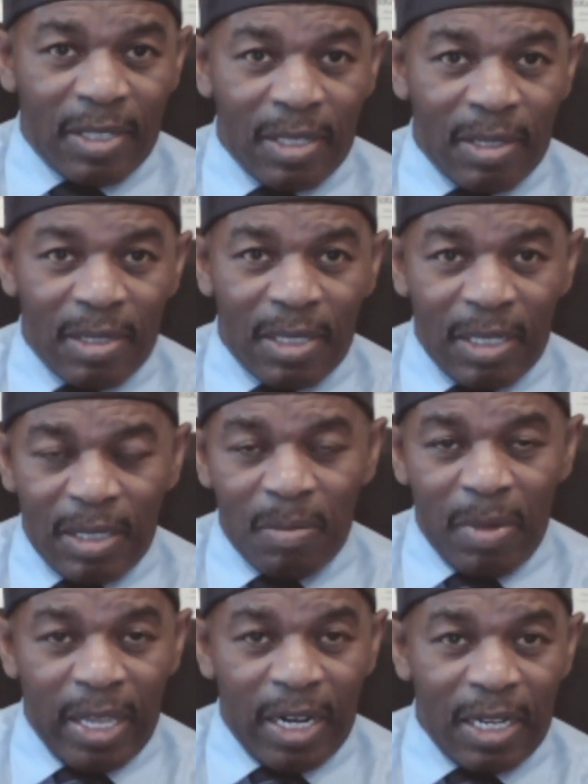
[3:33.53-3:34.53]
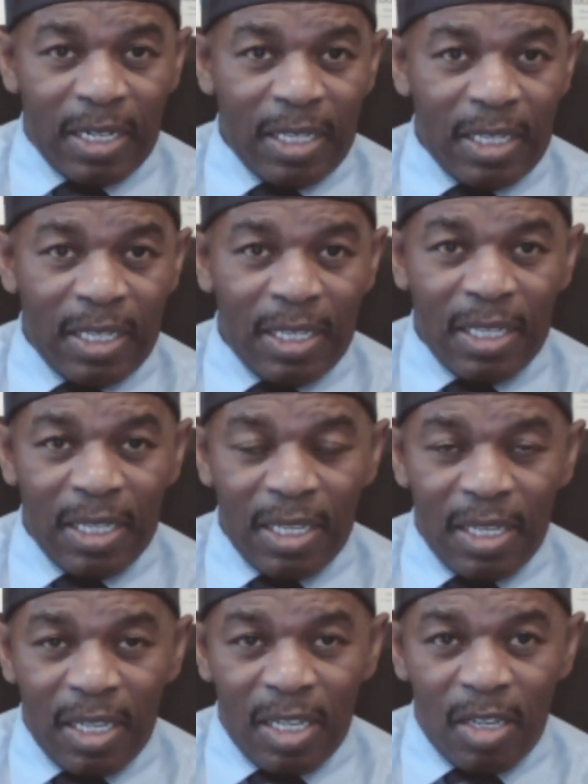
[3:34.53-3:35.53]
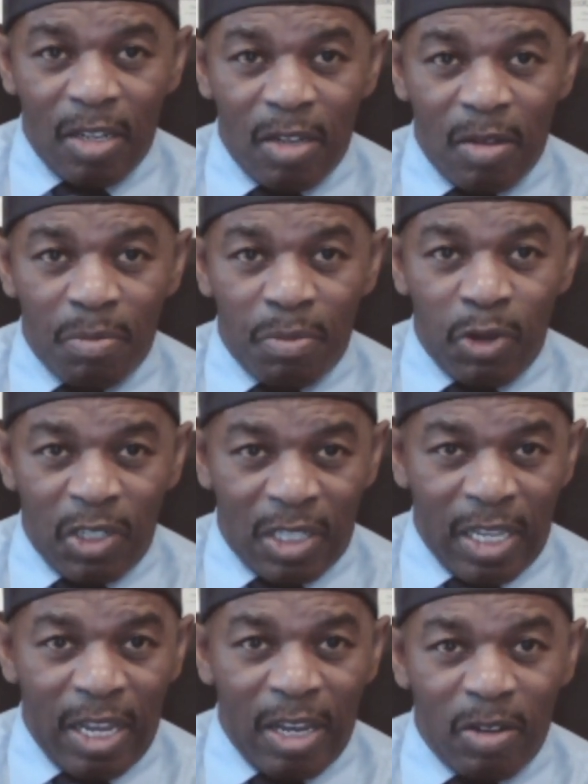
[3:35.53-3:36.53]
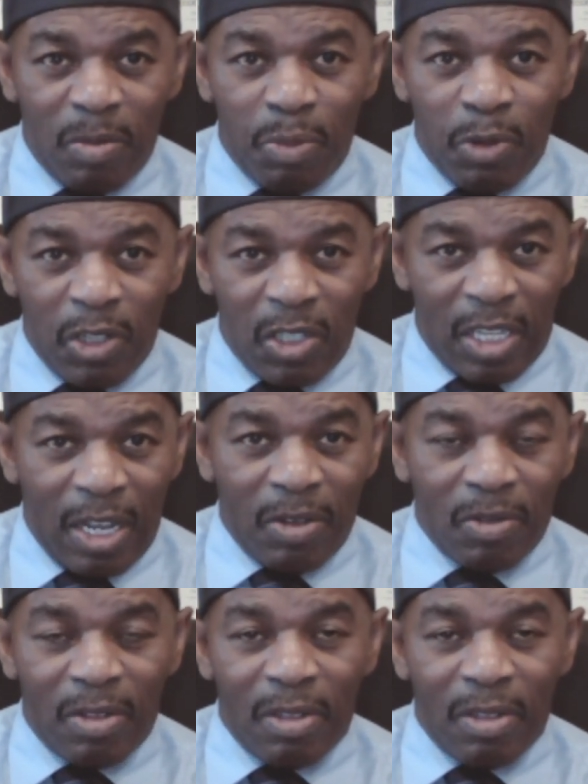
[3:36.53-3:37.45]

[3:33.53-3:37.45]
systematically pushed down, pushed out